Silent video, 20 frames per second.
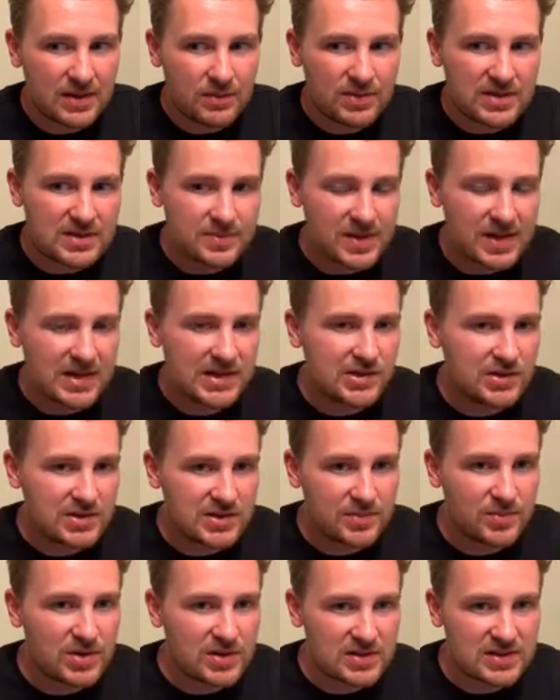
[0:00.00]
respect you as a
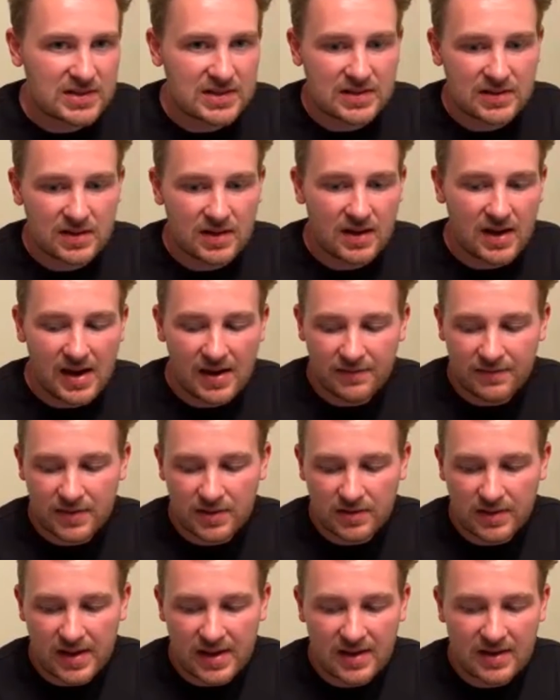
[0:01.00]
person, I feel
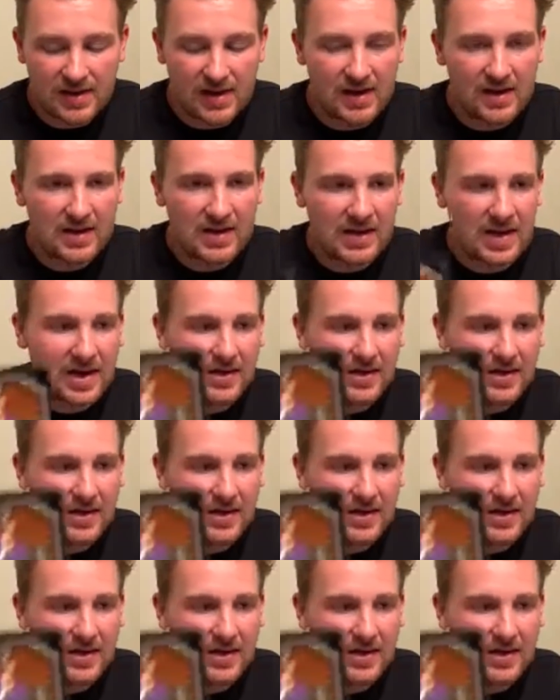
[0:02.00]
like. And yeah,